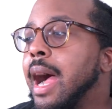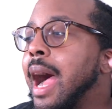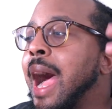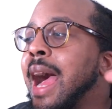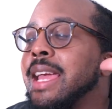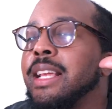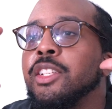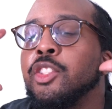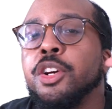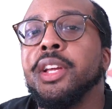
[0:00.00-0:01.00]
I
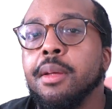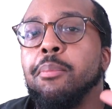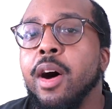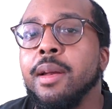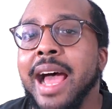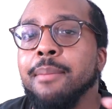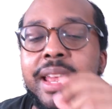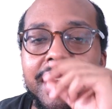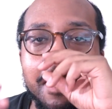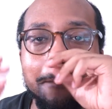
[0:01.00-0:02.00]

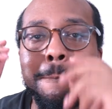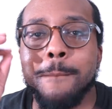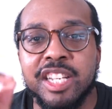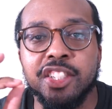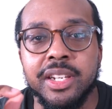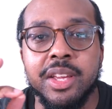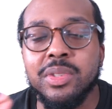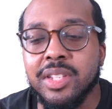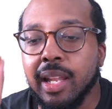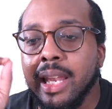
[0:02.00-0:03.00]
made it a mission. It
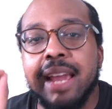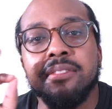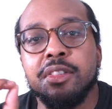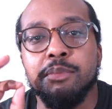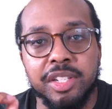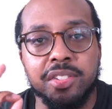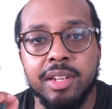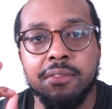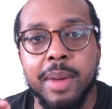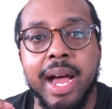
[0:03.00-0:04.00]
was a life's
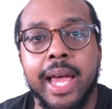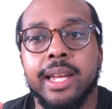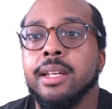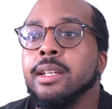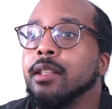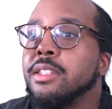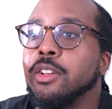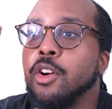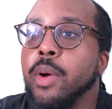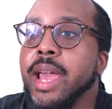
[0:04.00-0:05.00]
mission of mine to
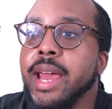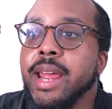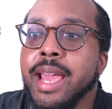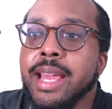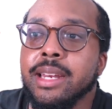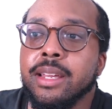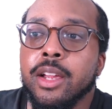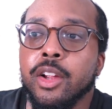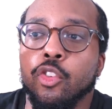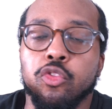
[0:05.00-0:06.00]
go ahead and
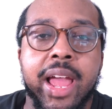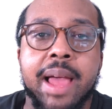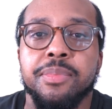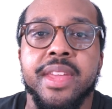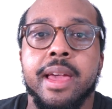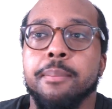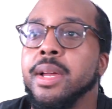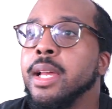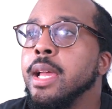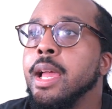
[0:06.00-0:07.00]
grab them.
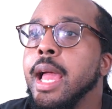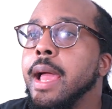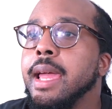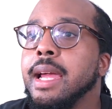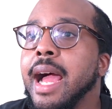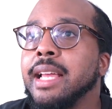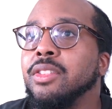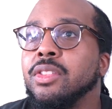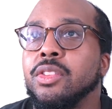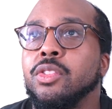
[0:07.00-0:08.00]
I
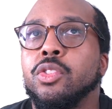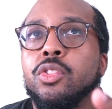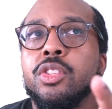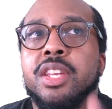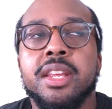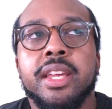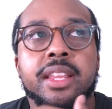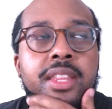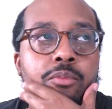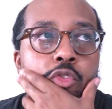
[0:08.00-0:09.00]
didn't
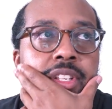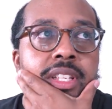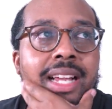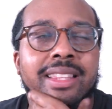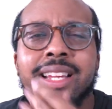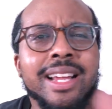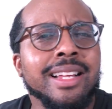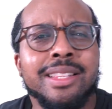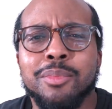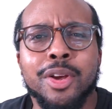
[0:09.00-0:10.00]
get them retail. I think I
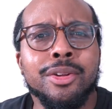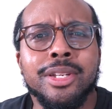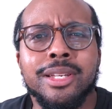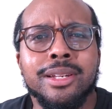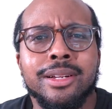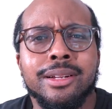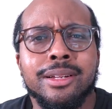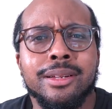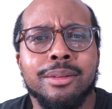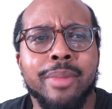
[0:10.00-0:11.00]
got them early,
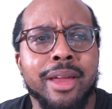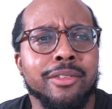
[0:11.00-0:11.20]
matter